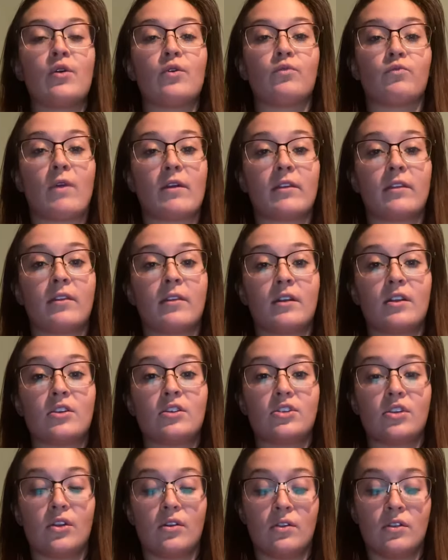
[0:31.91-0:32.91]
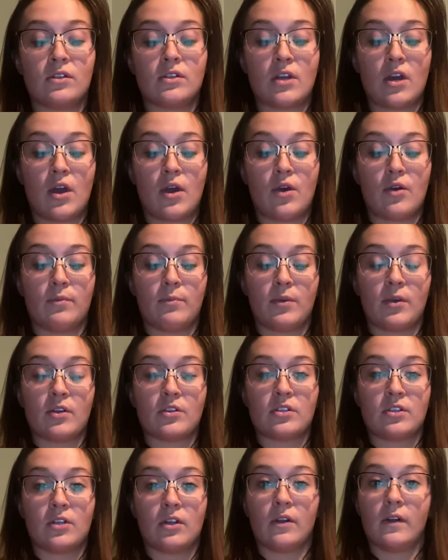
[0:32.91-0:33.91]
rather than a student's own
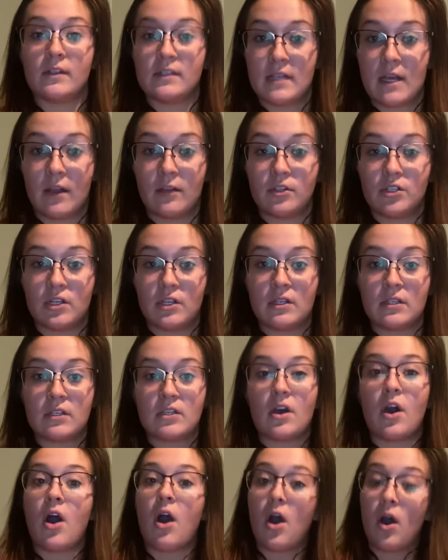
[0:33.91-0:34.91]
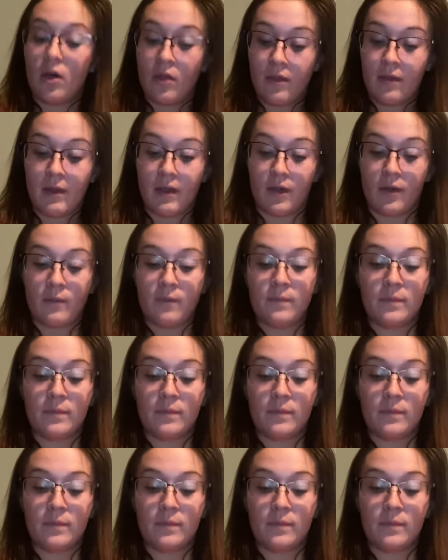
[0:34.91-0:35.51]
personal intelligence. Although,